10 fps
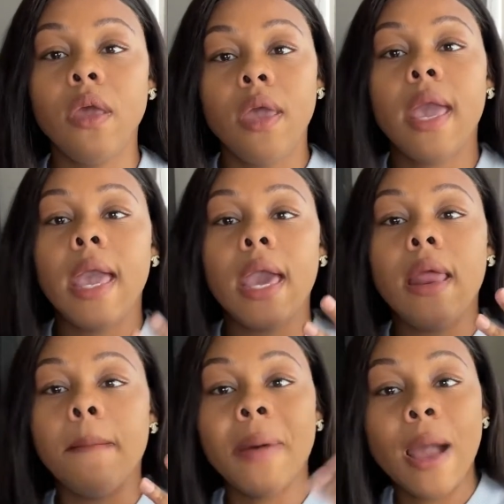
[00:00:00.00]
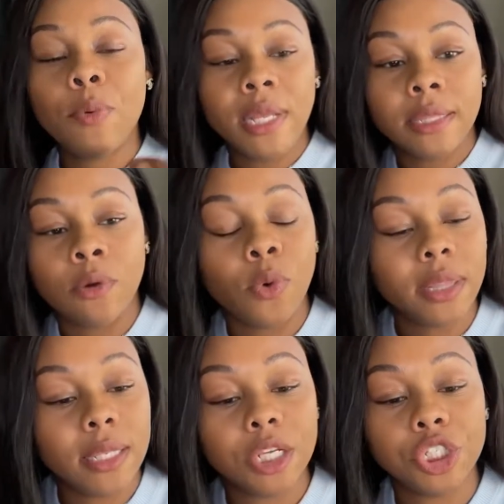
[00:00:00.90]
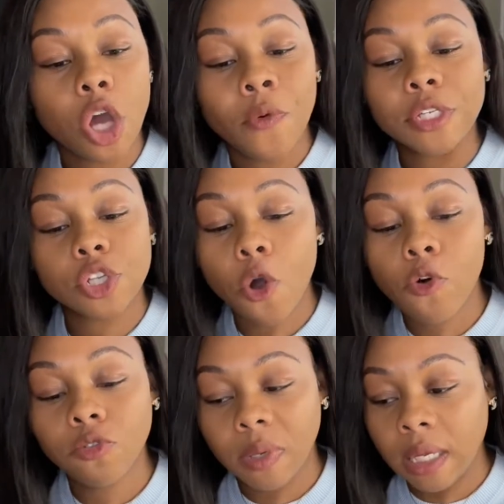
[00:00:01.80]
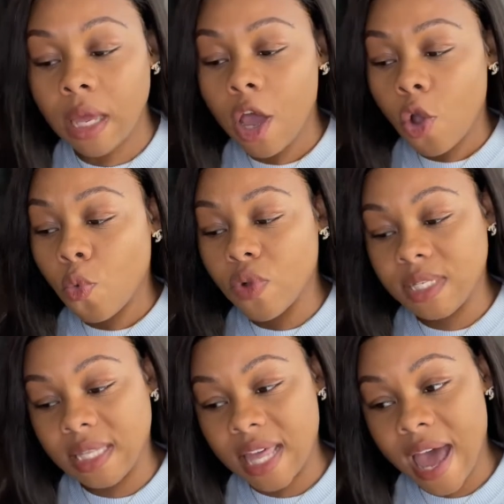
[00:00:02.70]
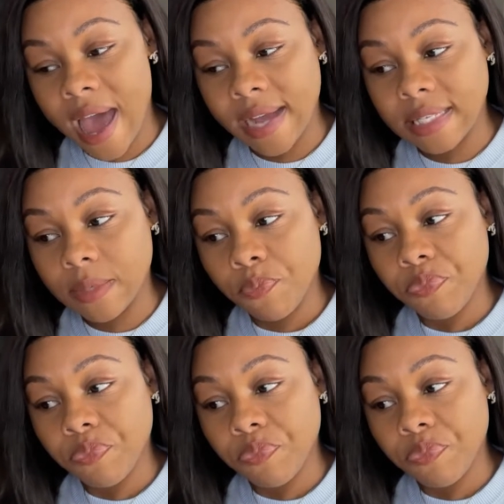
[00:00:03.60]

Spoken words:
And my abuelita, one thing that she always told me was that